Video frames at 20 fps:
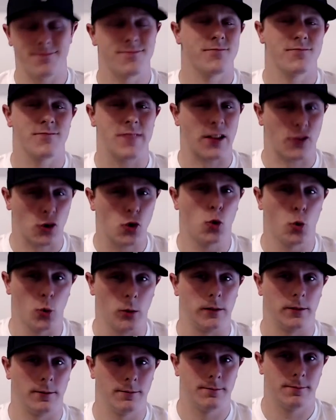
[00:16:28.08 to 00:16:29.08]
That's cool,
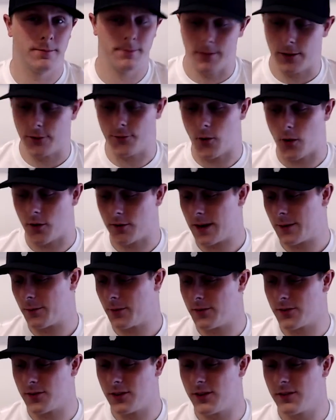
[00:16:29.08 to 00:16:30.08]
as far as I'm
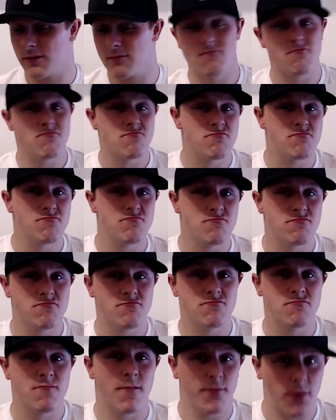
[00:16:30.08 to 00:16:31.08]
concerned.
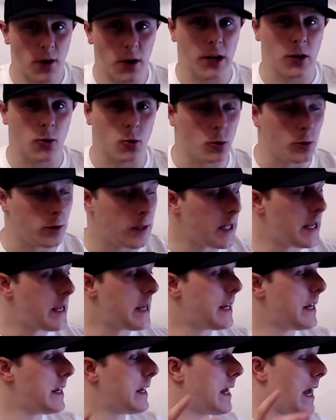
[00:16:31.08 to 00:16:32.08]
Very cool.
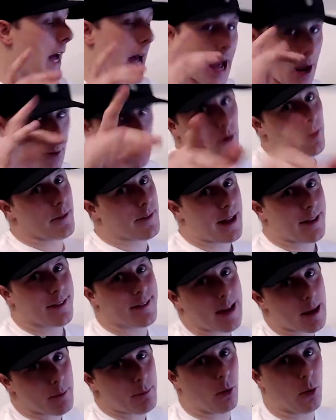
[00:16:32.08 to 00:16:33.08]
And we're at that
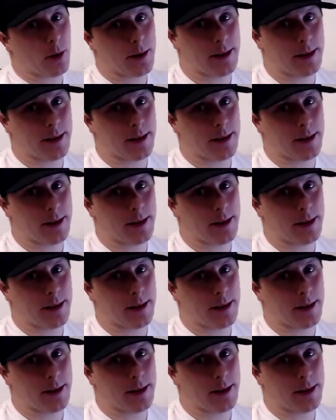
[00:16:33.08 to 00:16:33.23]
sad point